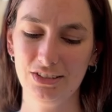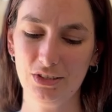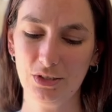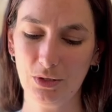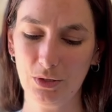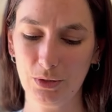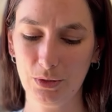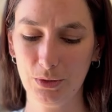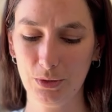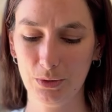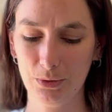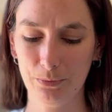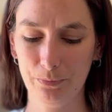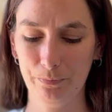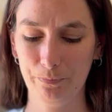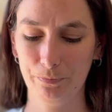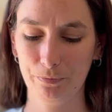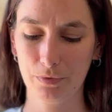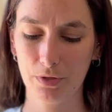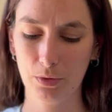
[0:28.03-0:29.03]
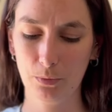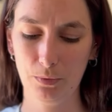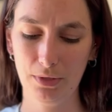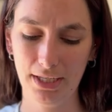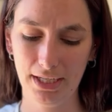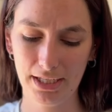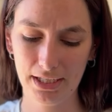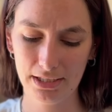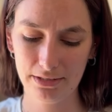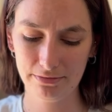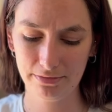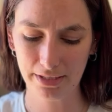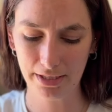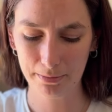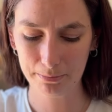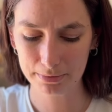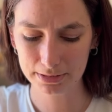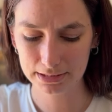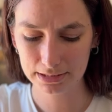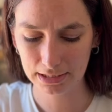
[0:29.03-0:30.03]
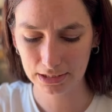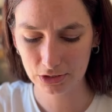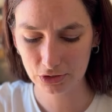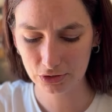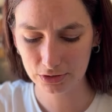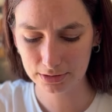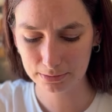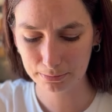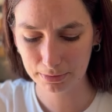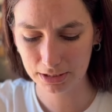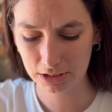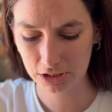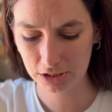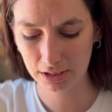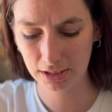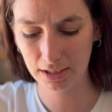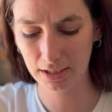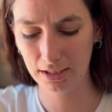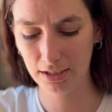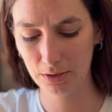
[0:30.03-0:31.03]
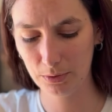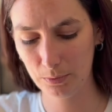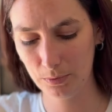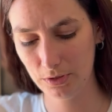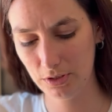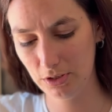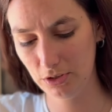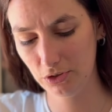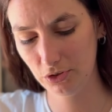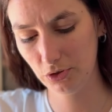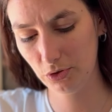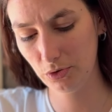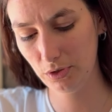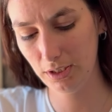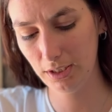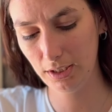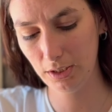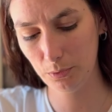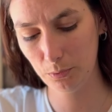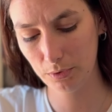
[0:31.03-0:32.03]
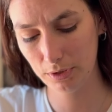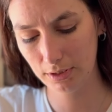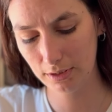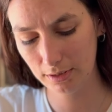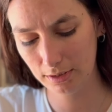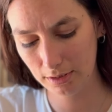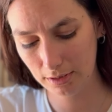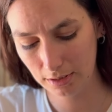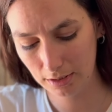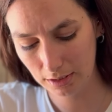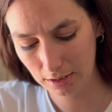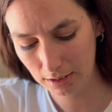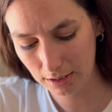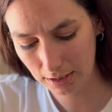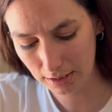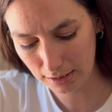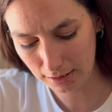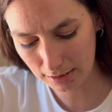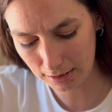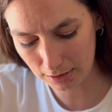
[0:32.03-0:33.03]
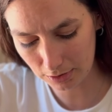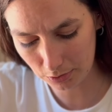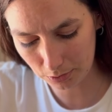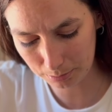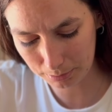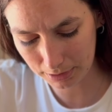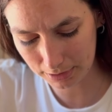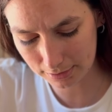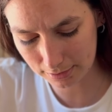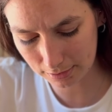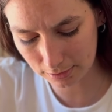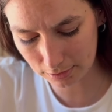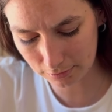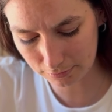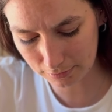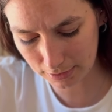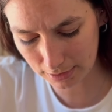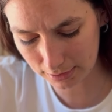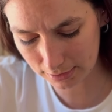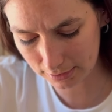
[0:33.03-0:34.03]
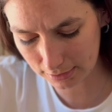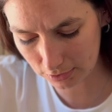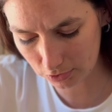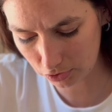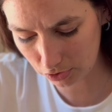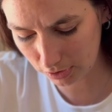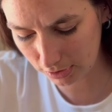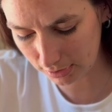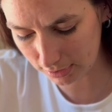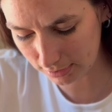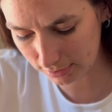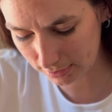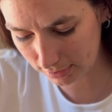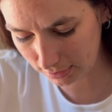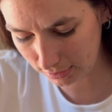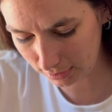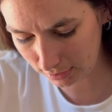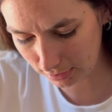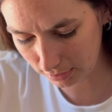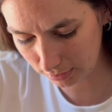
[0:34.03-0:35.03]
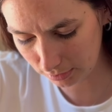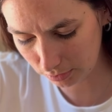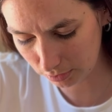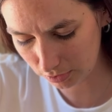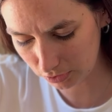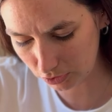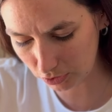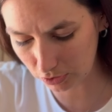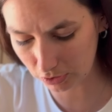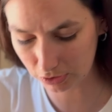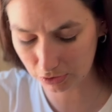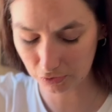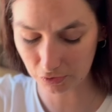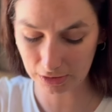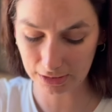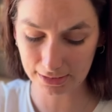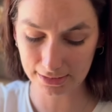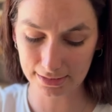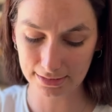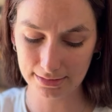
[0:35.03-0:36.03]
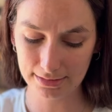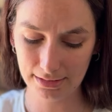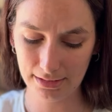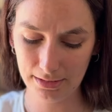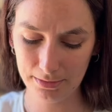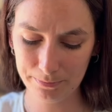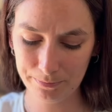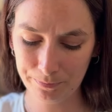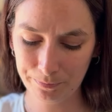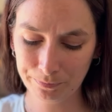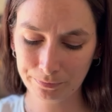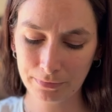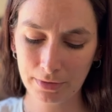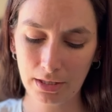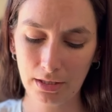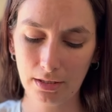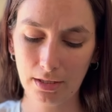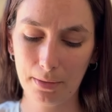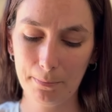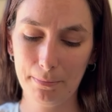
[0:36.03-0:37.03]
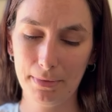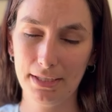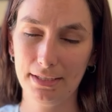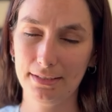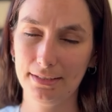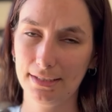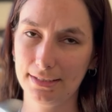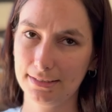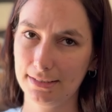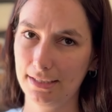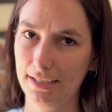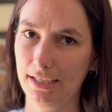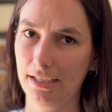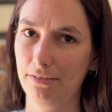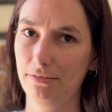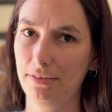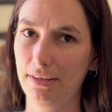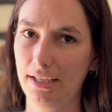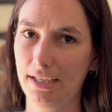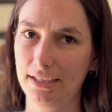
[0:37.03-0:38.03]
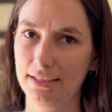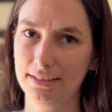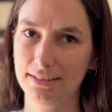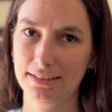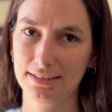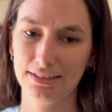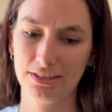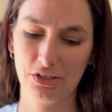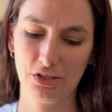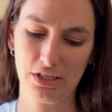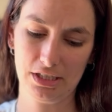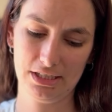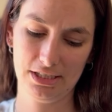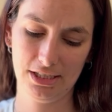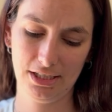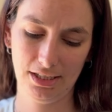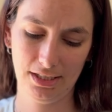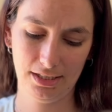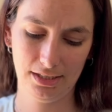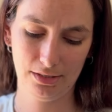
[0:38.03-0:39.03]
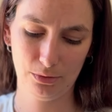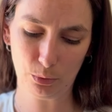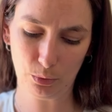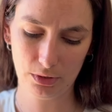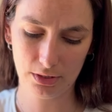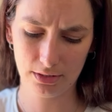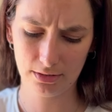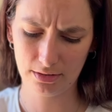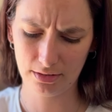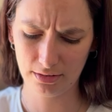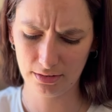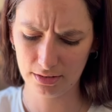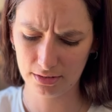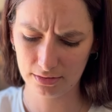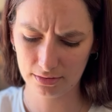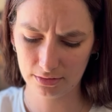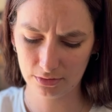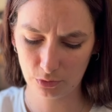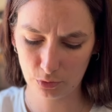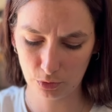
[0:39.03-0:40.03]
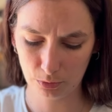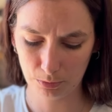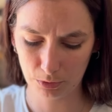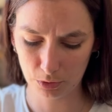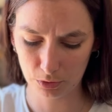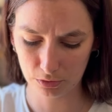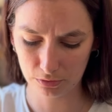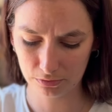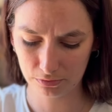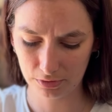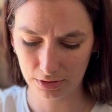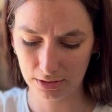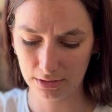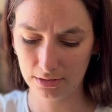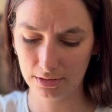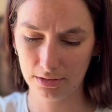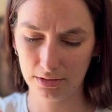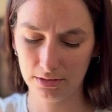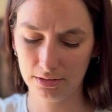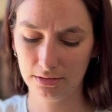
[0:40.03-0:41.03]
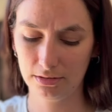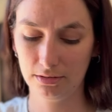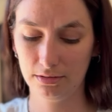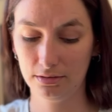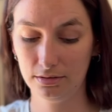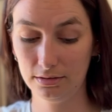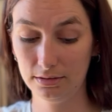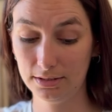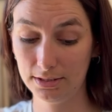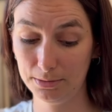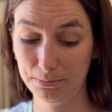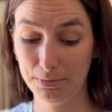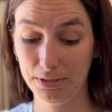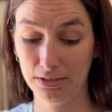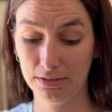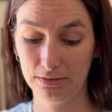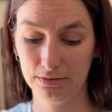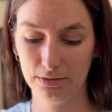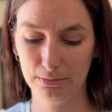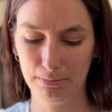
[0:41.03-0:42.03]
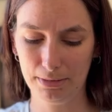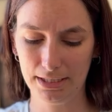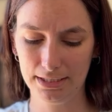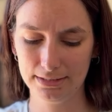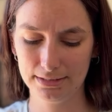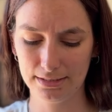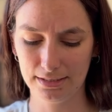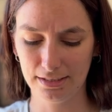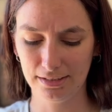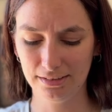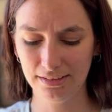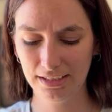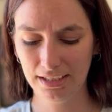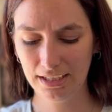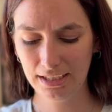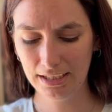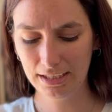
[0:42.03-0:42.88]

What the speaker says: So we have a pistachio sponge cake, which is green with little pieces of nuts, as you can see. So it looks really nutty, but it doesn't have that crunchy weird thing that threw me off in the typical Dubai style.